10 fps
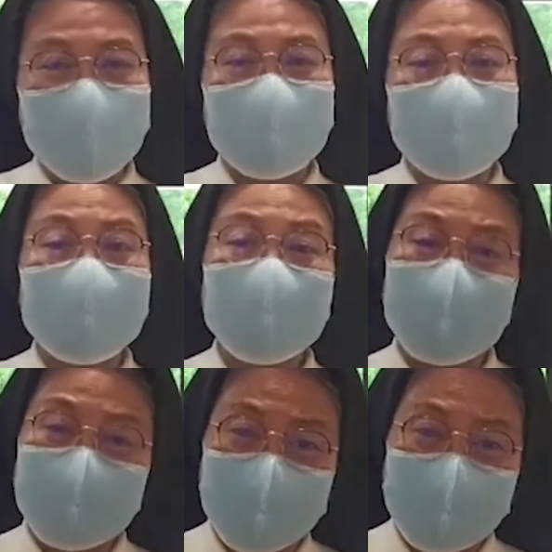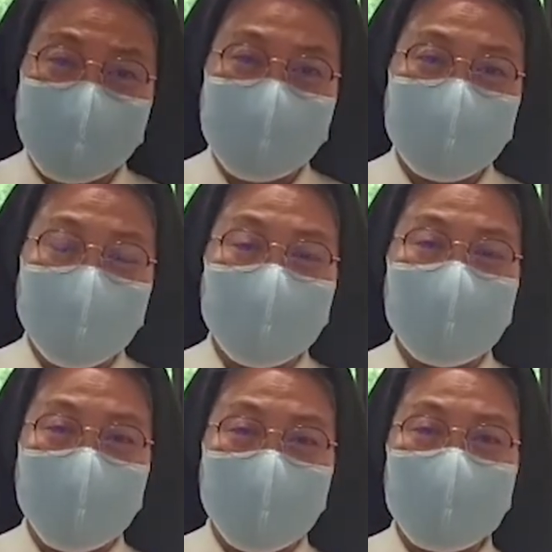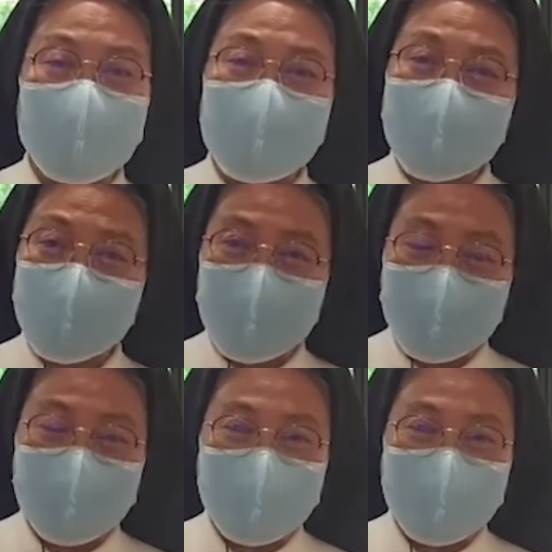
I will be talking a little bit about the